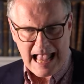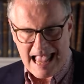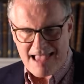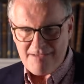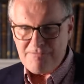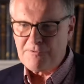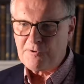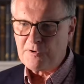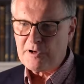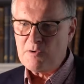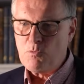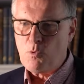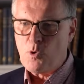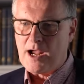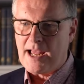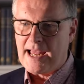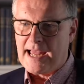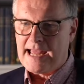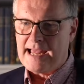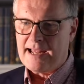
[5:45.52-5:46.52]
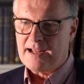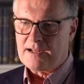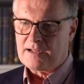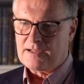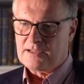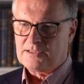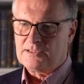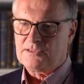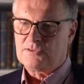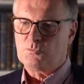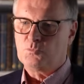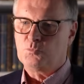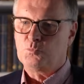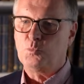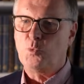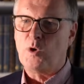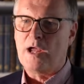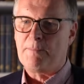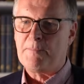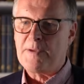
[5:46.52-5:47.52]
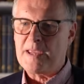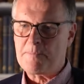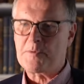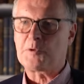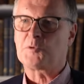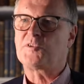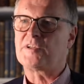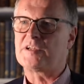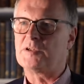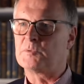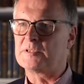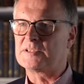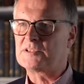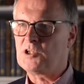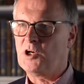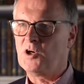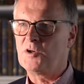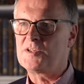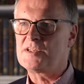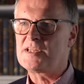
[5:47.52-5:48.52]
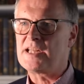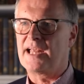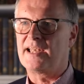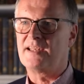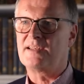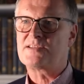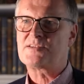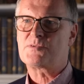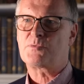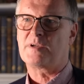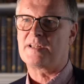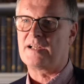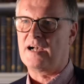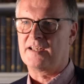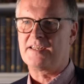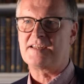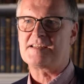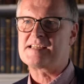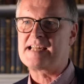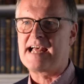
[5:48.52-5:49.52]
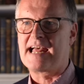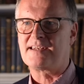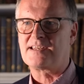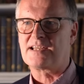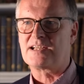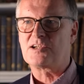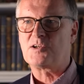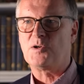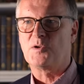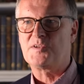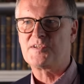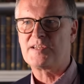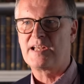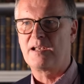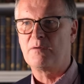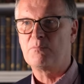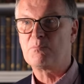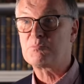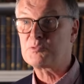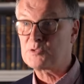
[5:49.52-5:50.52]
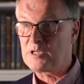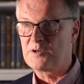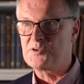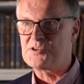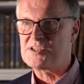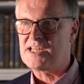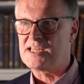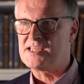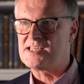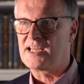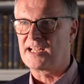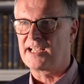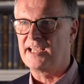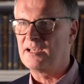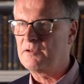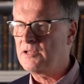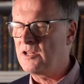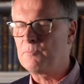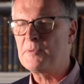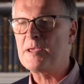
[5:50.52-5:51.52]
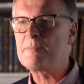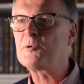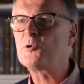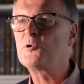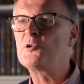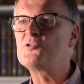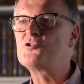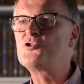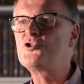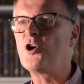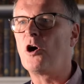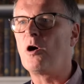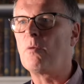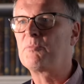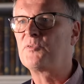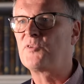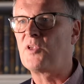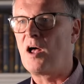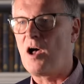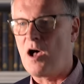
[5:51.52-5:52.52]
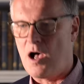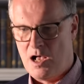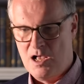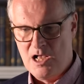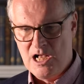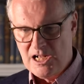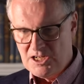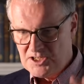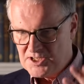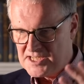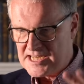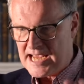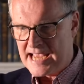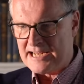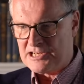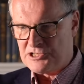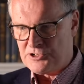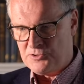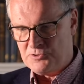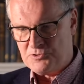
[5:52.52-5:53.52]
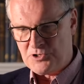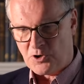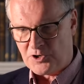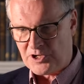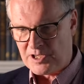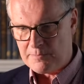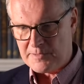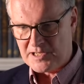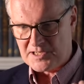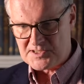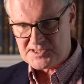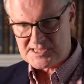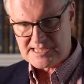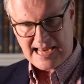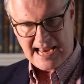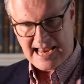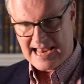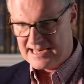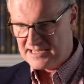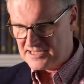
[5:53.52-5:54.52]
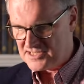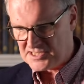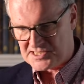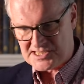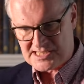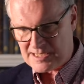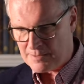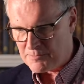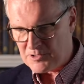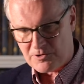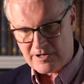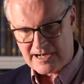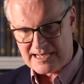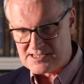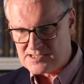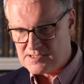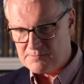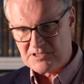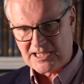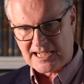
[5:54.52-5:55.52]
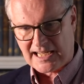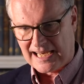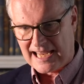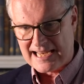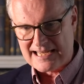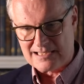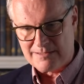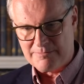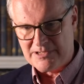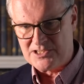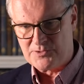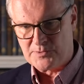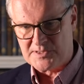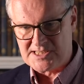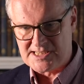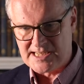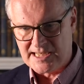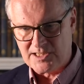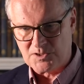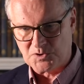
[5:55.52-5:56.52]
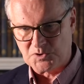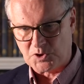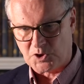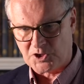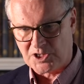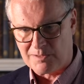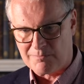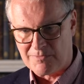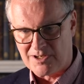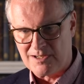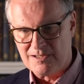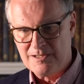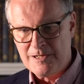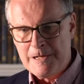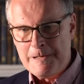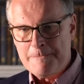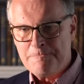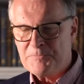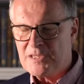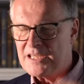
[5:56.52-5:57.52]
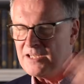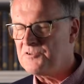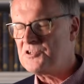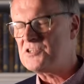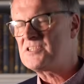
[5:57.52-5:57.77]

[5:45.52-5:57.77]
everywhere where people deal with content, with understanding content, processing it, you know, people whose jobs are to take due documents and to summarize them, collate them into a single document, you know,